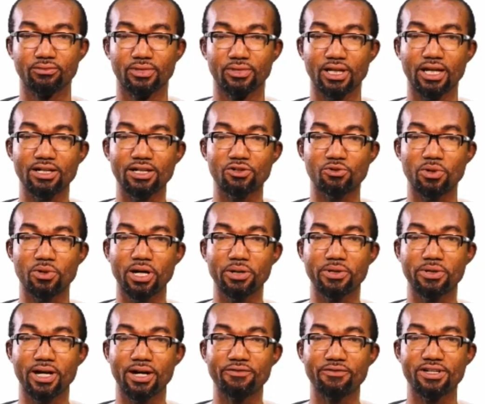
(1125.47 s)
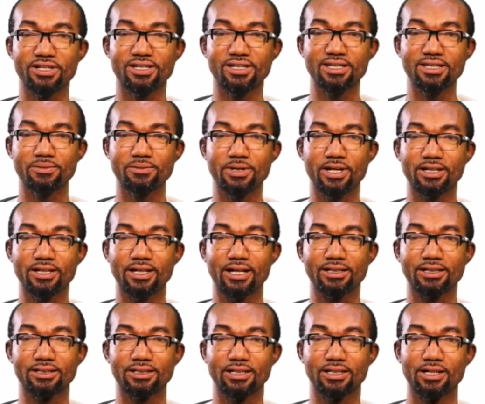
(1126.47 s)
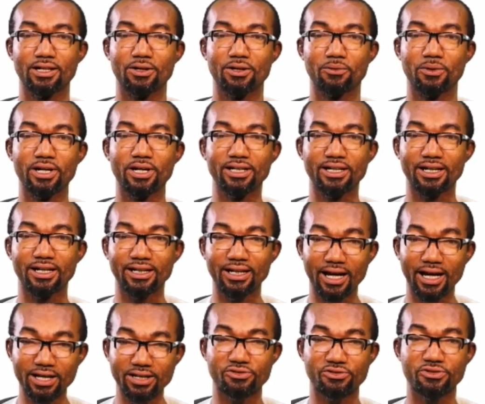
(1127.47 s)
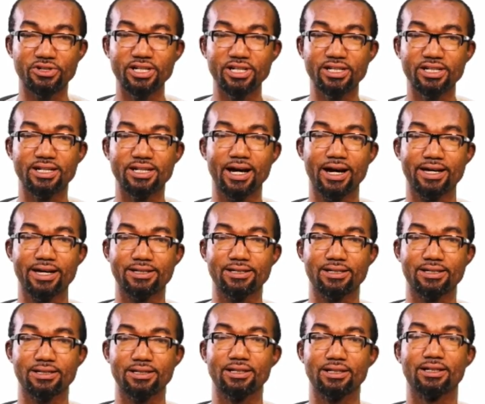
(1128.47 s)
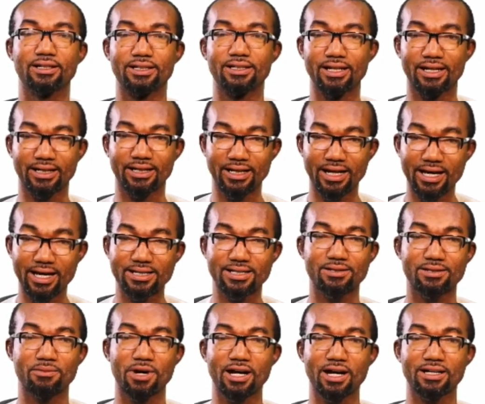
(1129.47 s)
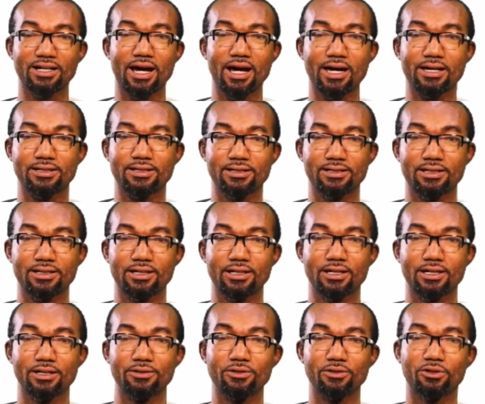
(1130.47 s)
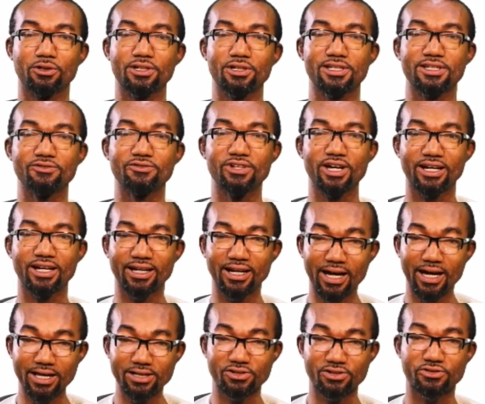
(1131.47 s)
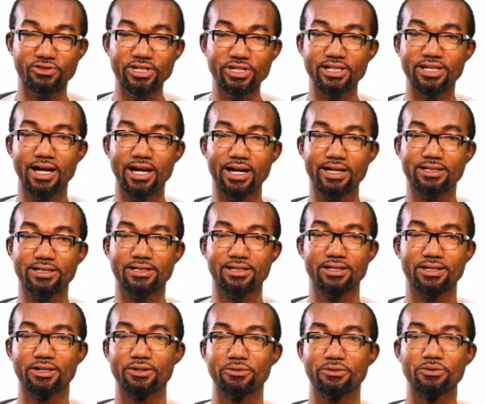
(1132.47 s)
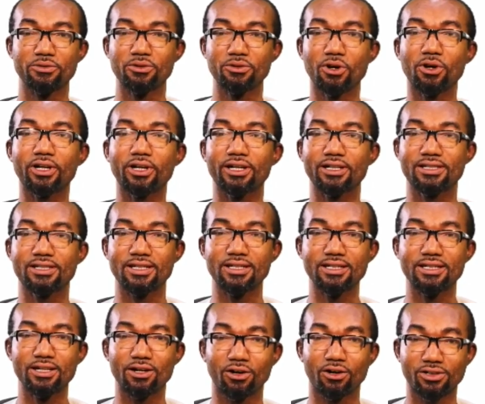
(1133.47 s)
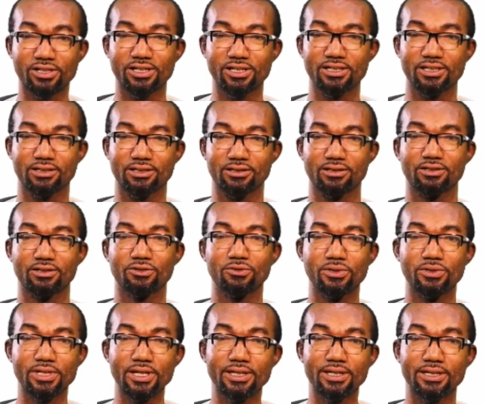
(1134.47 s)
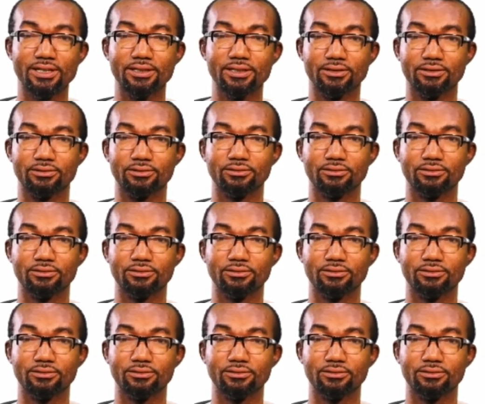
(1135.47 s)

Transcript: That is why we have a statement that when the last tree dies, the last man dies. Because if the last tree dies, you will not get any oxygen to take in.